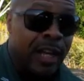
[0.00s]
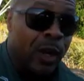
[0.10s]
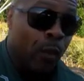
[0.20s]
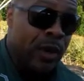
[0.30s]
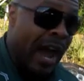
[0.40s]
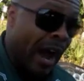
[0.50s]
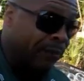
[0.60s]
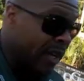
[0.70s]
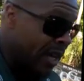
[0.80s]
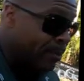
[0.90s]
we have
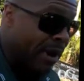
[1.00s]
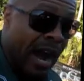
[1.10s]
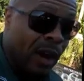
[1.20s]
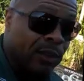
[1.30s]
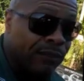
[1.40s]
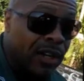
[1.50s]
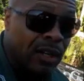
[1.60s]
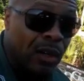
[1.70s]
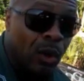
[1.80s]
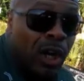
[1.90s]
to impound the
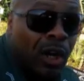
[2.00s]
vehicle.